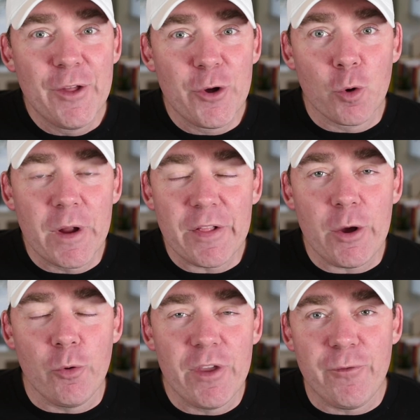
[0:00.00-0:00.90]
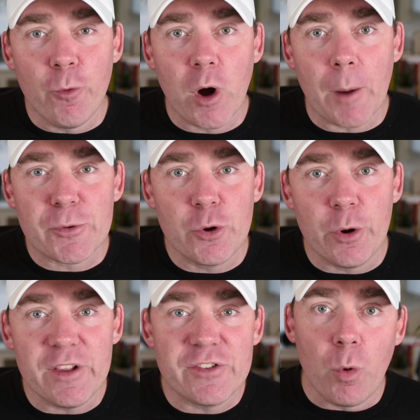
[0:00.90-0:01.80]
There are really only four
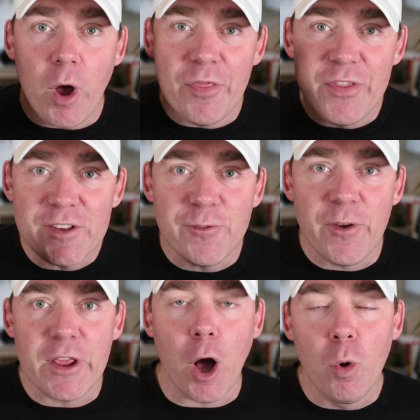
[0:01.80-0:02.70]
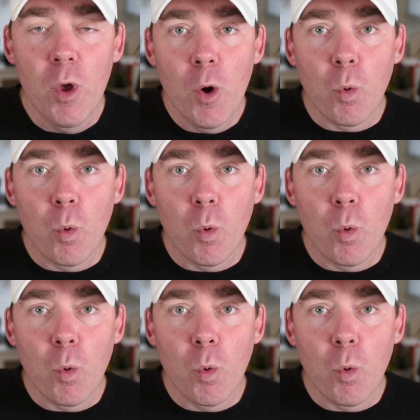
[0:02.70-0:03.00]
opportunities. So on this video,